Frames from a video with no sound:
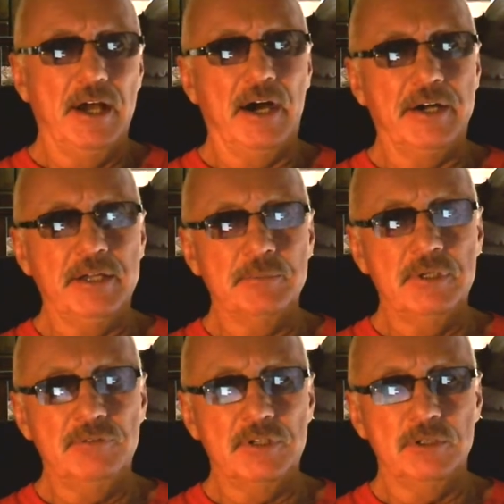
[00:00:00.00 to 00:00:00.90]
I am
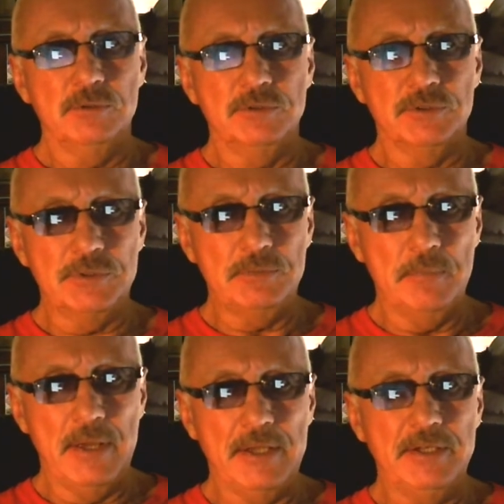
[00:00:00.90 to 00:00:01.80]
giving you the
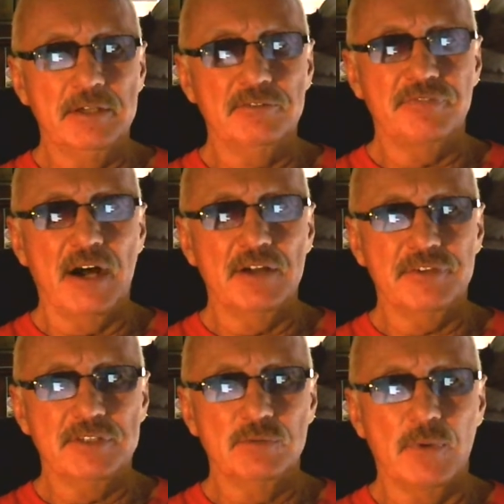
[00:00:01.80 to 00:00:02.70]
remaining
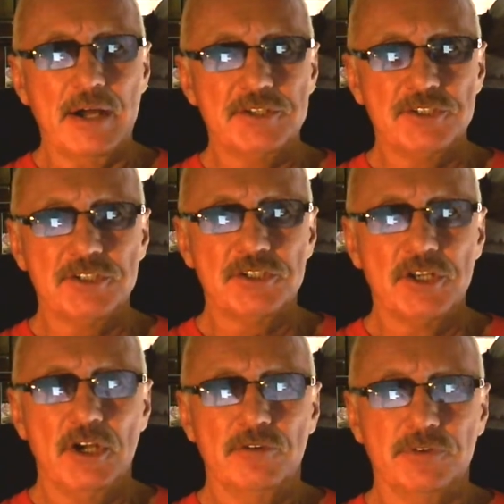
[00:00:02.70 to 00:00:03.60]
5 advices
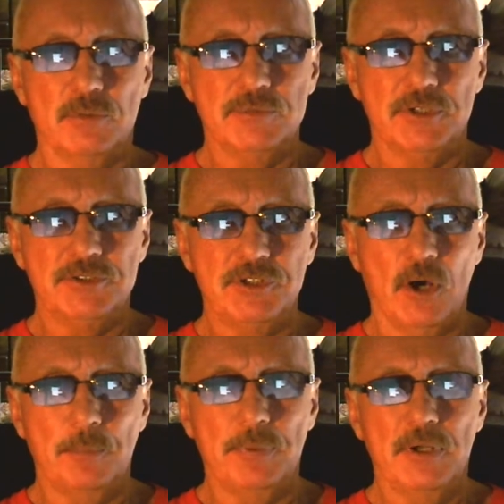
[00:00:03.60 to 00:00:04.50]
from the
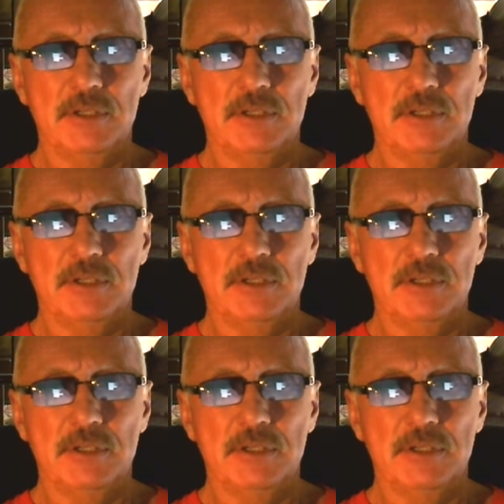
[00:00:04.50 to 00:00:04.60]
top